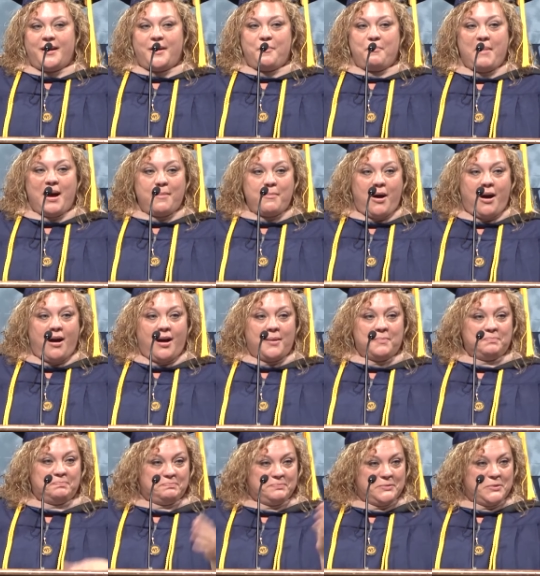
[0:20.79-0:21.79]
My
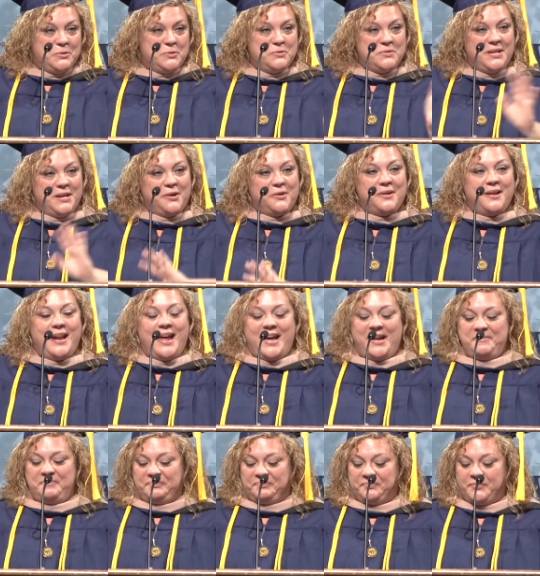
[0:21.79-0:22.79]
mom, who's here
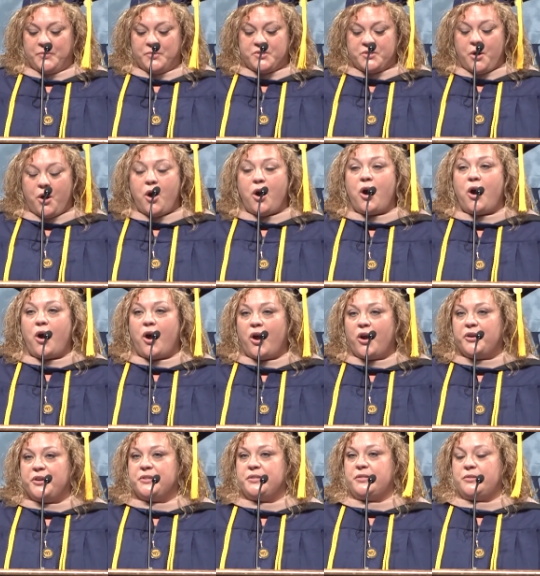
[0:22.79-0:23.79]
today, is the
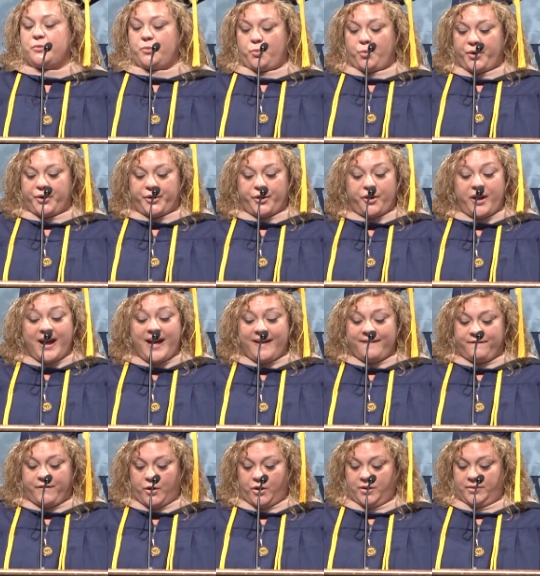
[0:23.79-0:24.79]
hardest worker
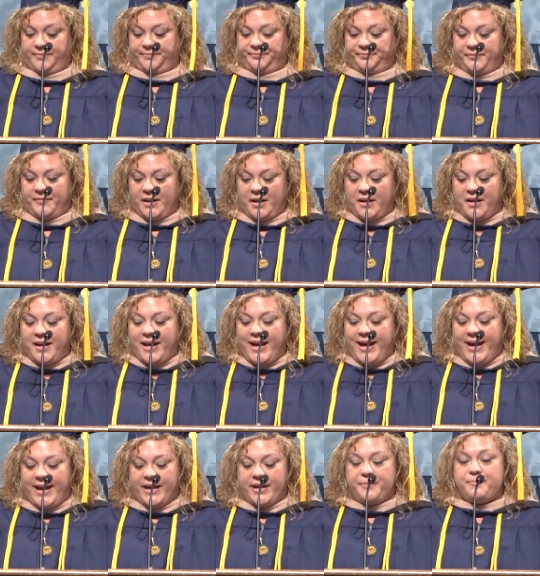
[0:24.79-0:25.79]
ever
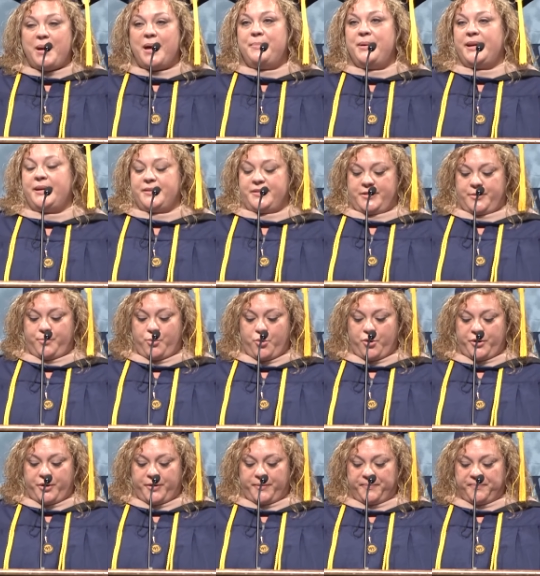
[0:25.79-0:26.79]
and my biggest
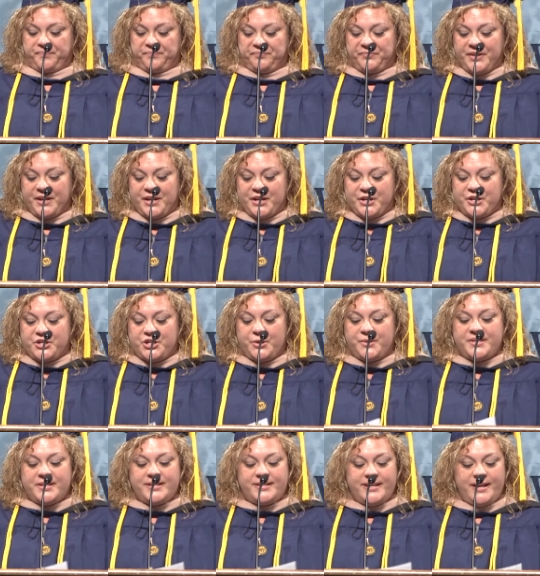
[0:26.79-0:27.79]
supporter. She
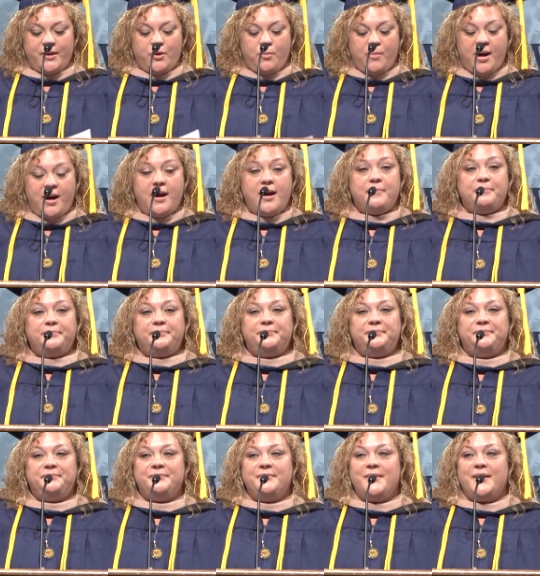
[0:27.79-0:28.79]
was a single
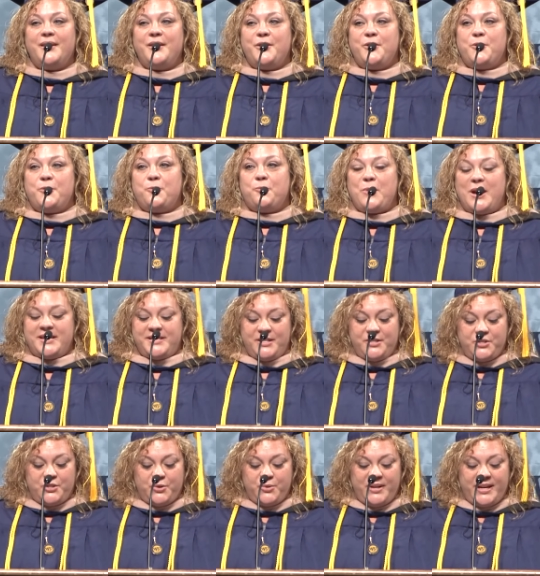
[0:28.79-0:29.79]
mom,
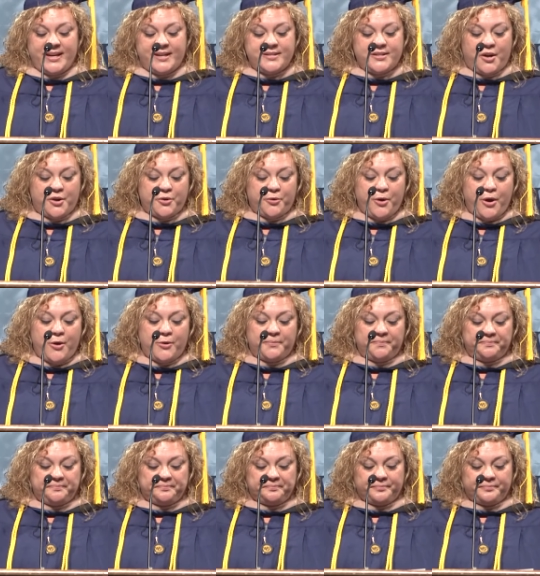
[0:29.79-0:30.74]
raising two kids on her own.